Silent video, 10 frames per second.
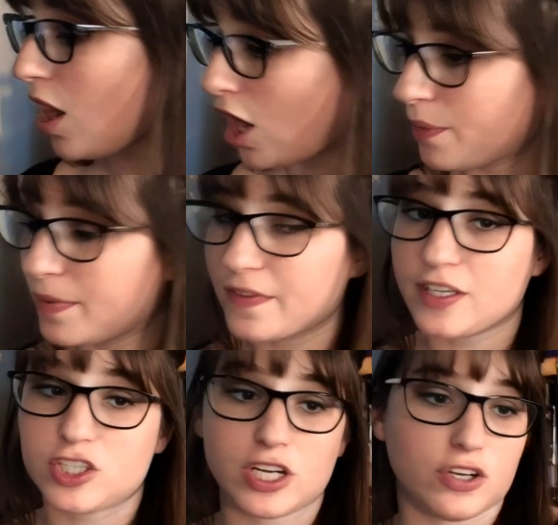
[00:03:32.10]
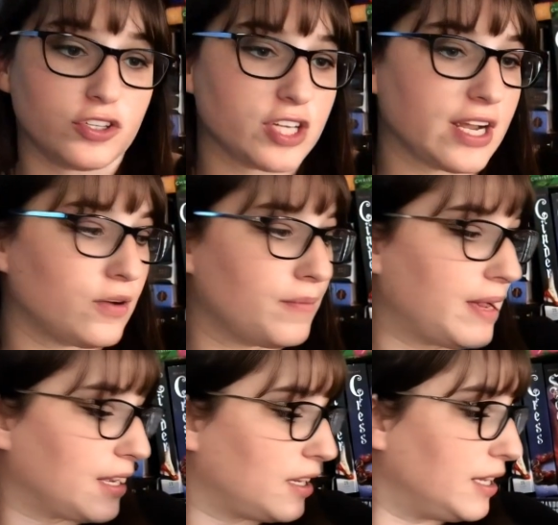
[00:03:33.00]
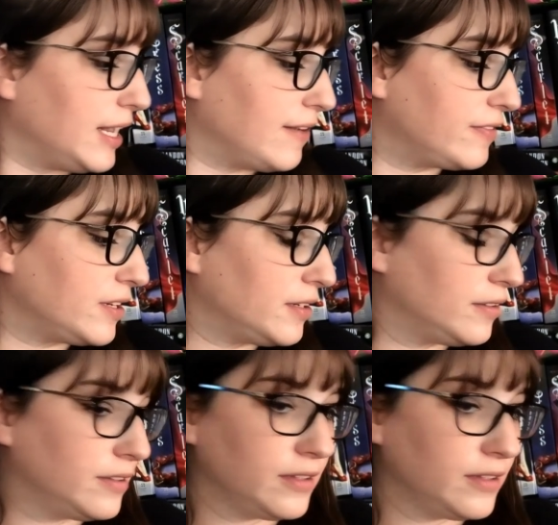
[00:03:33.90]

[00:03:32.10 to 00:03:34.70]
I'll put the jingle jangle back on after.